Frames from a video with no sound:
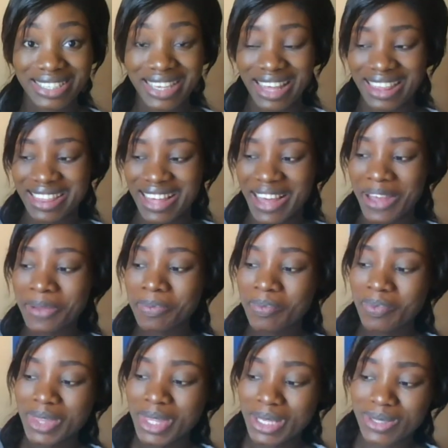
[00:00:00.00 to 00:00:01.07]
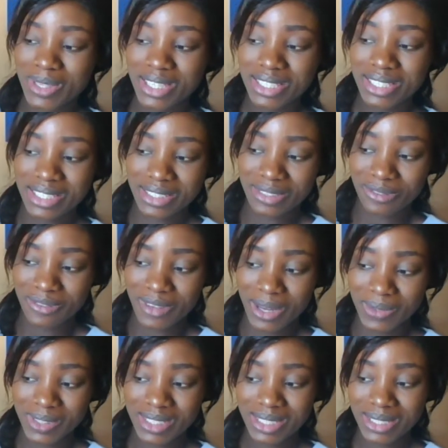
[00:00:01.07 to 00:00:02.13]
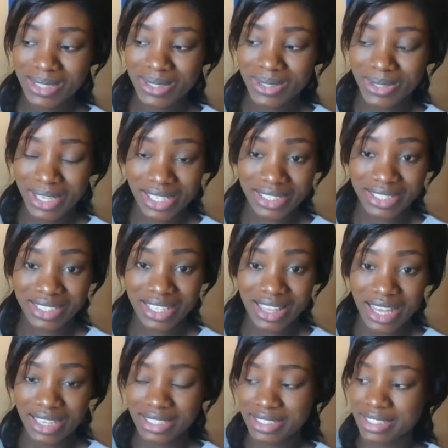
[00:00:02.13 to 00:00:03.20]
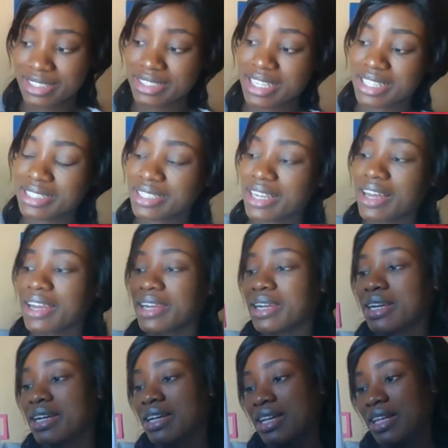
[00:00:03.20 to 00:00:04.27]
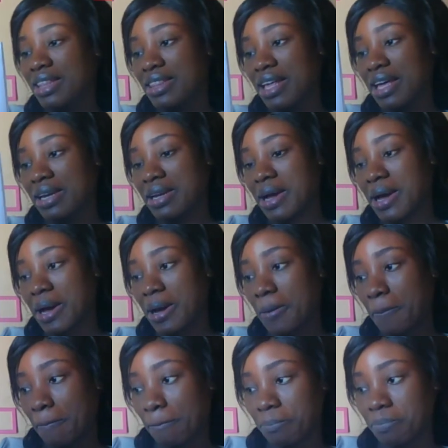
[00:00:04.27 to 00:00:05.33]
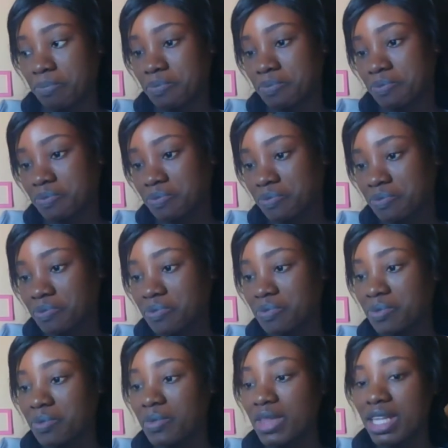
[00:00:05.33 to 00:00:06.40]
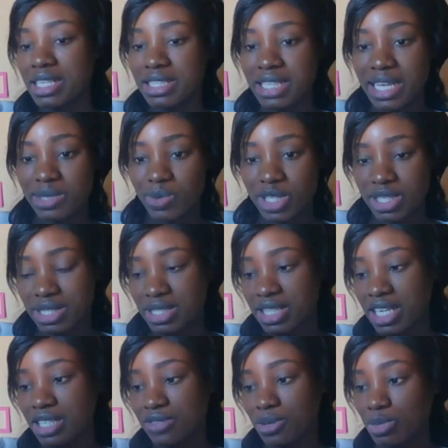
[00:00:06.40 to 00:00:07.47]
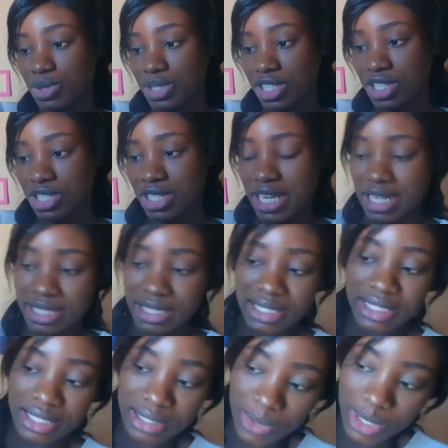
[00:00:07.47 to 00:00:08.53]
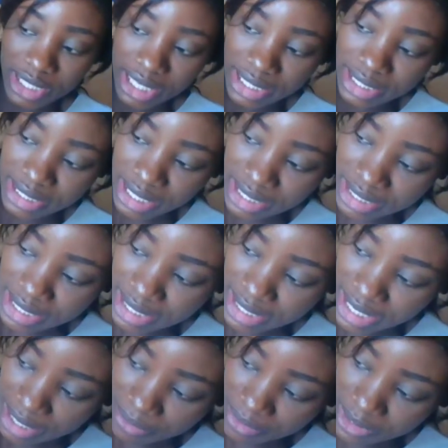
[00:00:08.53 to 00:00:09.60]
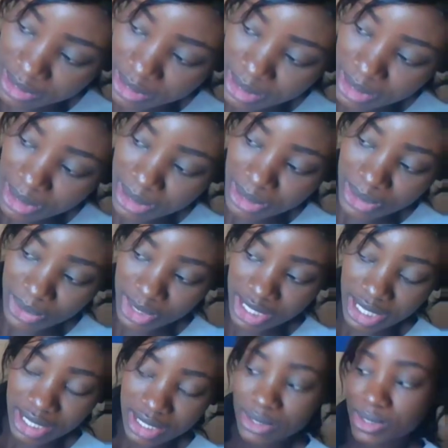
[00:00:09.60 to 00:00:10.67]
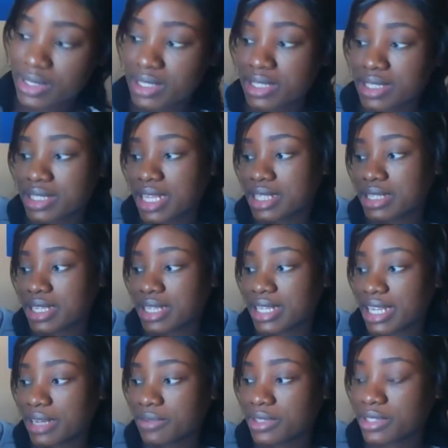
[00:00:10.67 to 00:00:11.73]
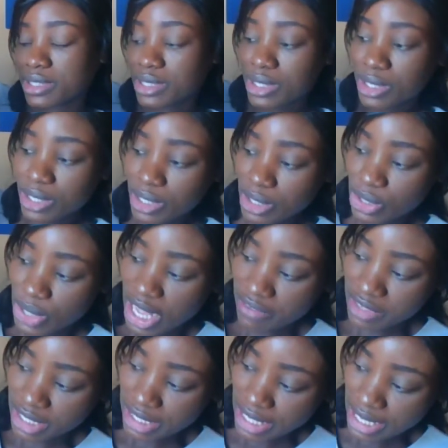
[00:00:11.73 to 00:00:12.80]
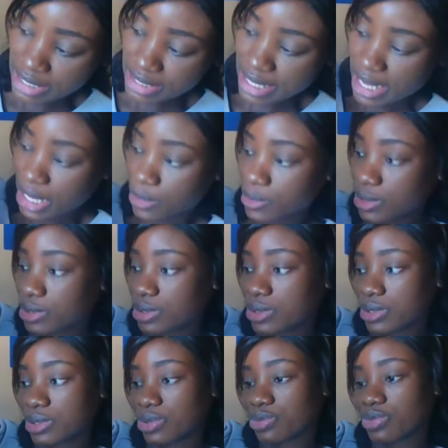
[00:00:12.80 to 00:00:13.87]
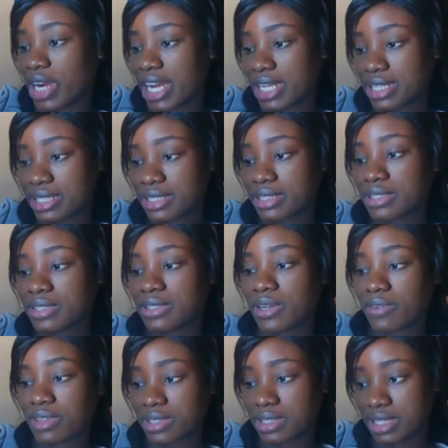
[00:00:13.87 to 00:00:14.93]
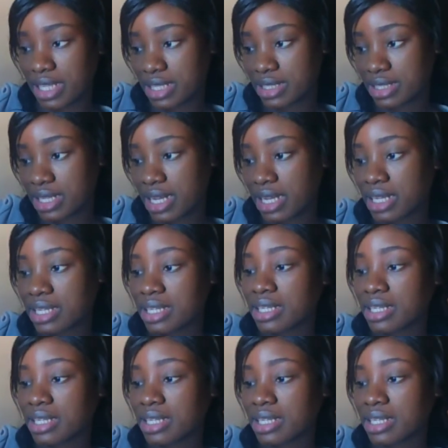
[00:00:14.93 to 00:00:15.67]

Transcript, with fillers: get there. So this is the fountain. You can see that in the center. Then um, it says with a stage for musicians situated center left. Okay, so this is center left. You have a glass house to the right of the center.